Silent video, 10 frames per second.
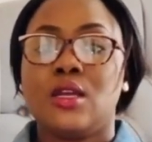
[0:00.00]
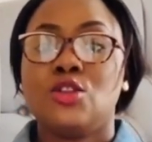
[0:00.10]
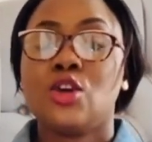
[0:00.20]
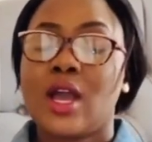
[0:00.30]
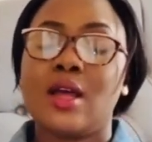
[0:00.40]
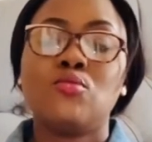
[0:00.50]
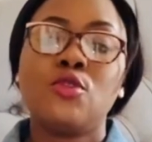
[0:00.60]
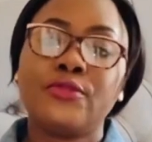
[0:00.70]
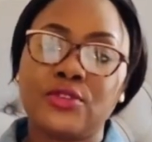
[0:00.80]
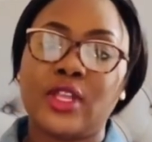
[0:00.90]
you can
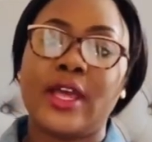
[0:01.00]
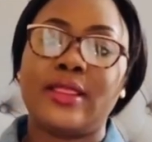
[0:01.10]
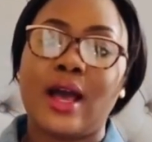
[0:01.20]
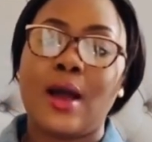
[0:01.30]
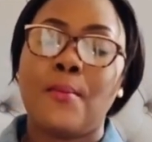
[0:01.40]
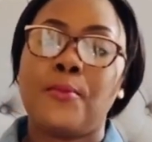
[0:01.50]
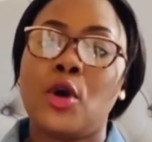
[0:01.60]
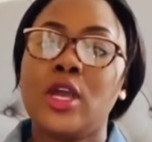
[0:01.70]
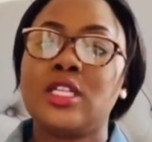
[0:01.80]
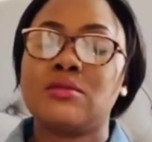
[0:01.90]
move together,
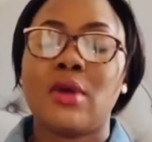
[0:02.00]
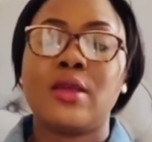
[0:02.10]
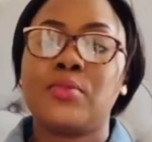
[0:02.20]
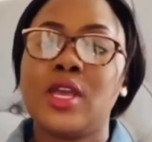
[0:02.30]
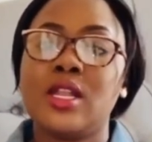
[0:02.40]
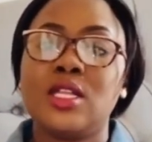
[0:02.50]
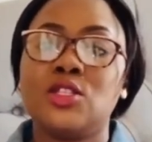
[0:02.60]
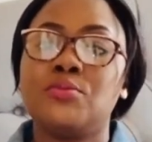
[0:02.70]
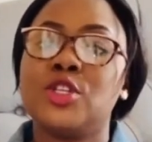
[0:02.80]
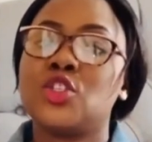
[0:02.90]
but it might be a
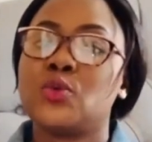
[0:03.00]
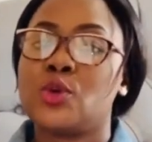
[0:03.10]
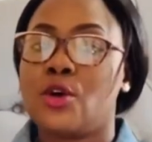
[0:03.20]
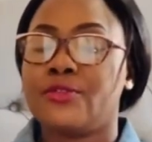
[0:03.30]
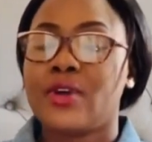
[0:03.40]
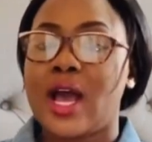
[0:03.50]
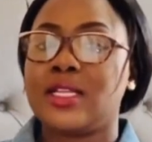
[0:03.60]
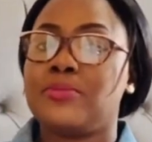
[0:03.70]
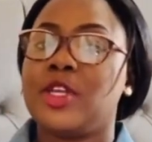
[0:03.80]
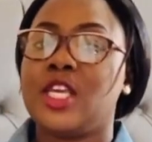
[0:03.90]
little bit rough at
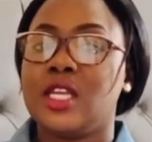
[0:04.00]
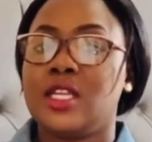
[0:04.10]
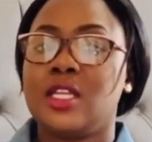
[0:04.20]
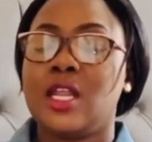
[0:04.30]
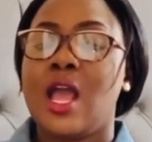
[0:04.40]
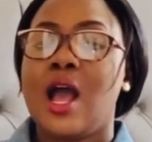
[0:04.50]
the beginning,